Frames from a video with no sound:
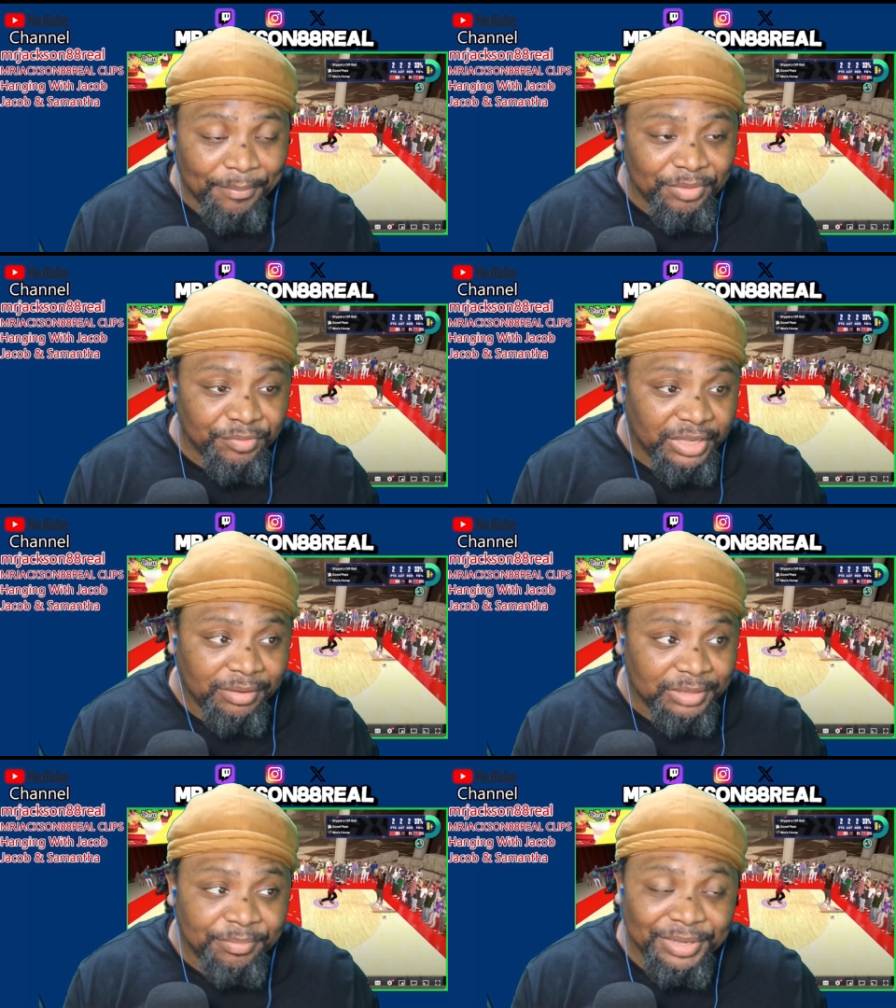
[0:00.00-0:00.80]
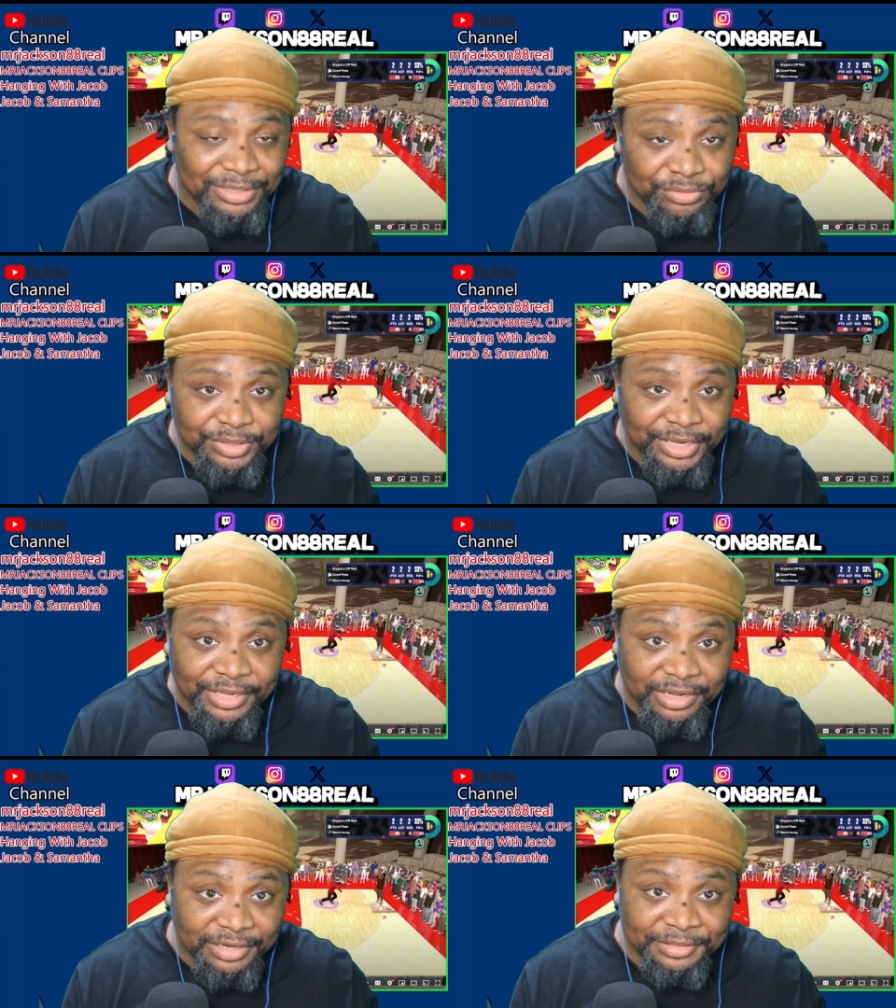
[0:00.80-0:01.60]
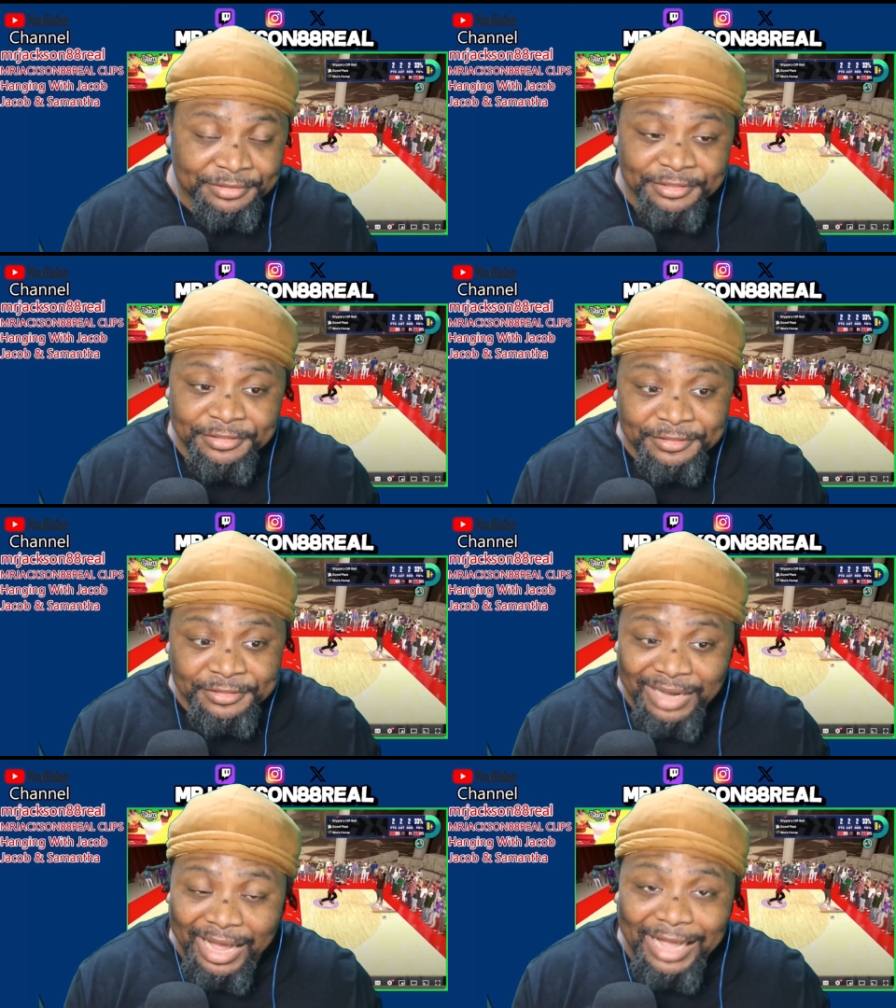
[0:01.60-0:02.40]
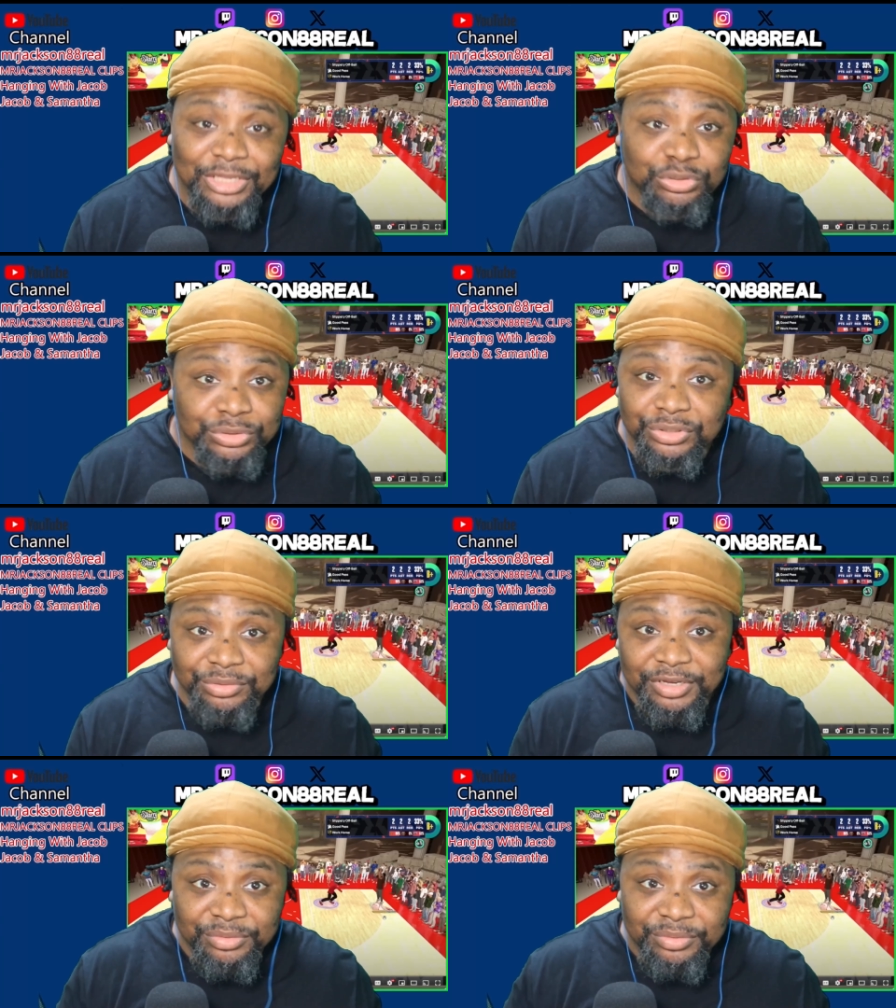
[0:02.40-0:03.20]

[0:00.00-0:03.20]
I mean with uh, NBA 2K. I used to, yo.